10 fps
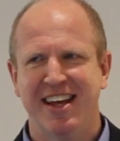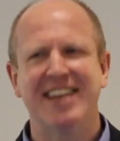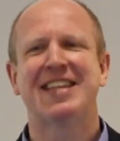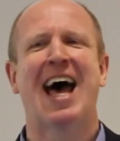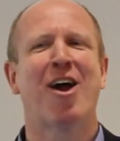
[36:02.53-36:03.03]

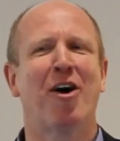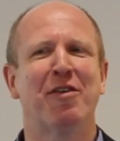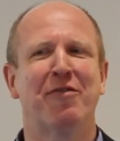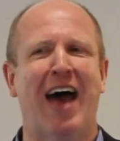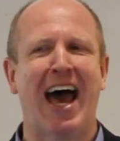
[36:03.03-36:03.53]
Is that all
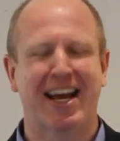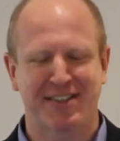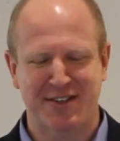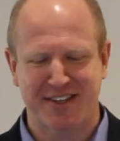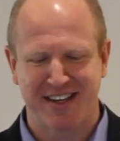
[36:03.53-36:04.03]
the
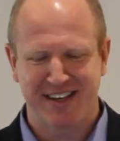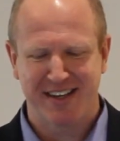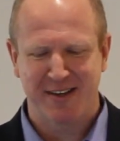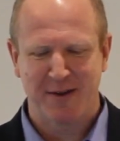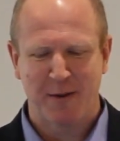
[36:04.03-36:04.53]
facts?
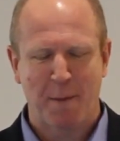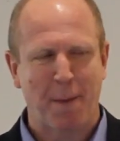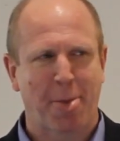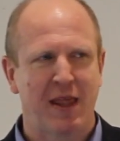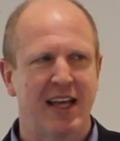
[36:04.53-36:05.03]

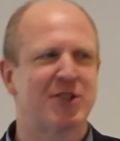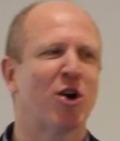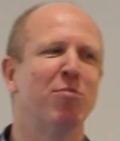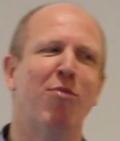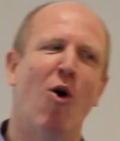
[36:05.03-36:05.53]
Is
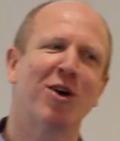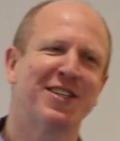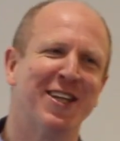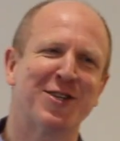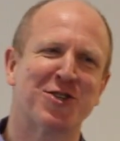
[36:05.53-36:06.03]
there more
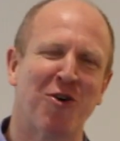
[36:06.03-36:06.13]
to this